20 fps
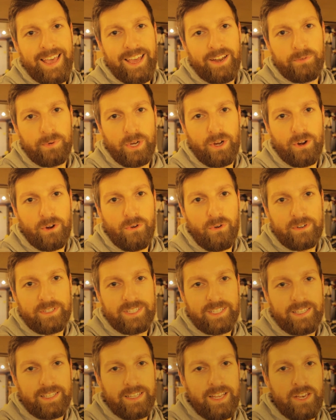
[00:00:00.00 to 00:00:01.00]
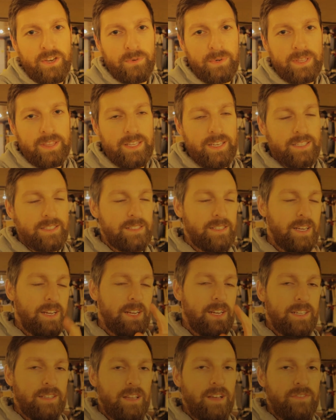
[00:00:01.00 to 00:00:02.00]
and we are going to continue with this.
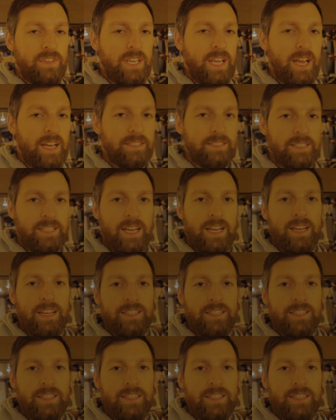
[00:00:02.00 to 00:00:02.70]
Love you guys.